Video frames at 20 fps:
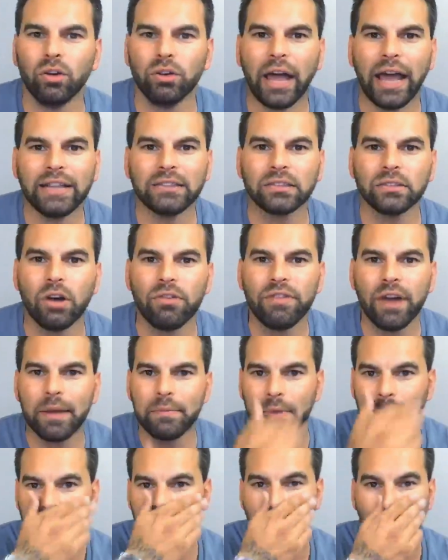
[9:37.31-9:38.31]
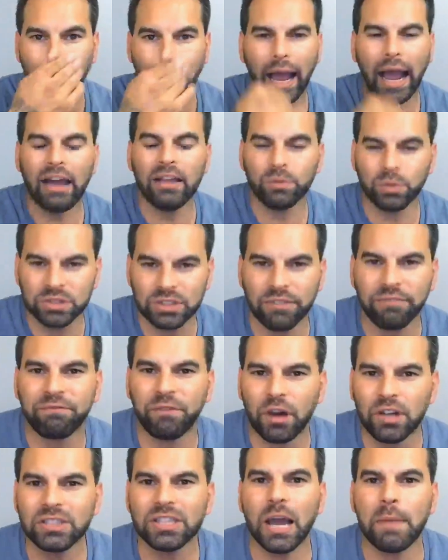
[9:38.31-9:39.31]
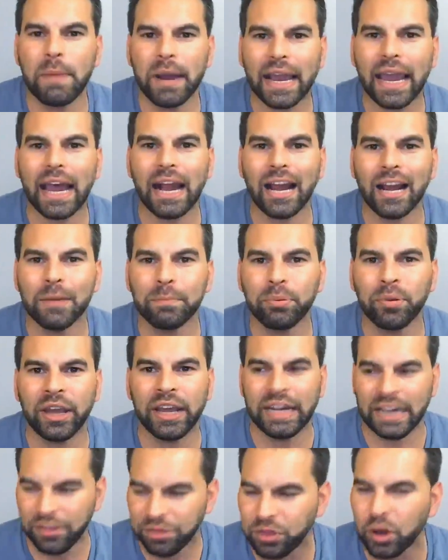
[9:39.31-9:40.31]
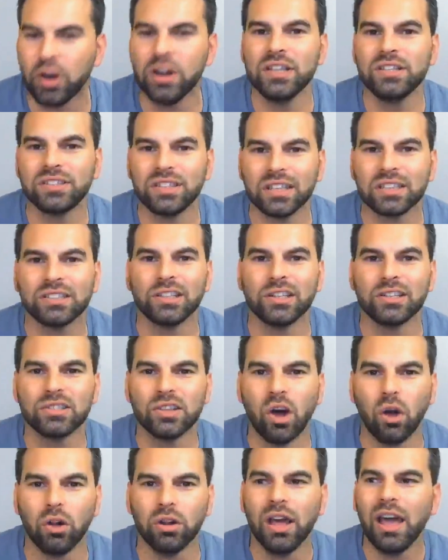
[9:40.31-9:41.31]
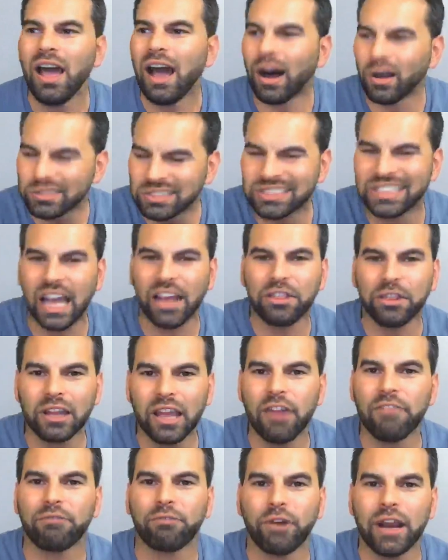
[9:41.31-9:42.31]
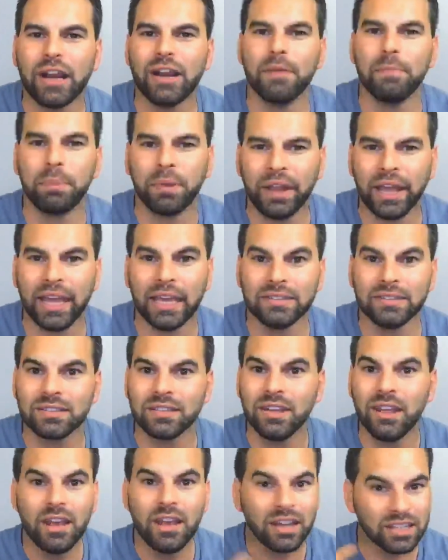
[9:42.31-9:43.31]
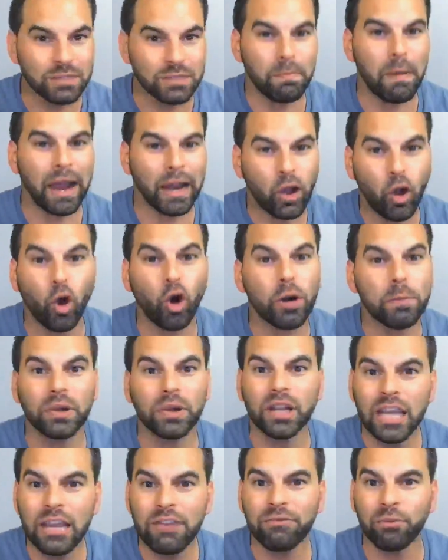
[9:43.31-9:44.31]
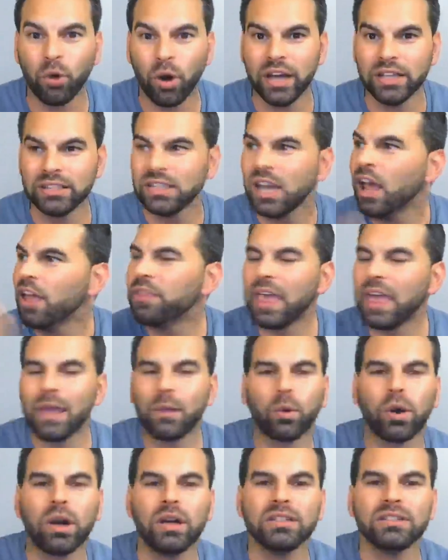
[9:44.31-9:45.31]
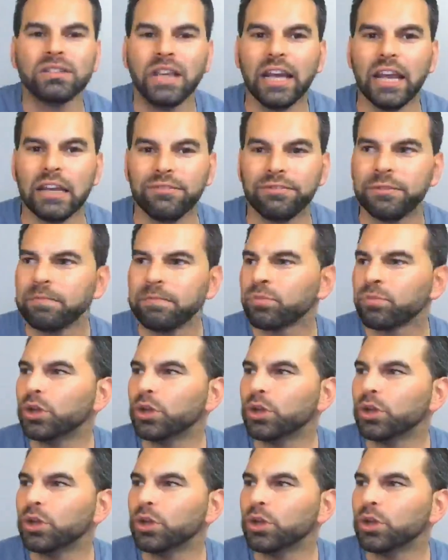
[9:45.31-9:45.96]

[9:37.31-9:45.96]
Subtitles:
Last November, it was the first time I got on a plane at 36 years old. I was definitely afraid of planes because my core belief was they weren't safe.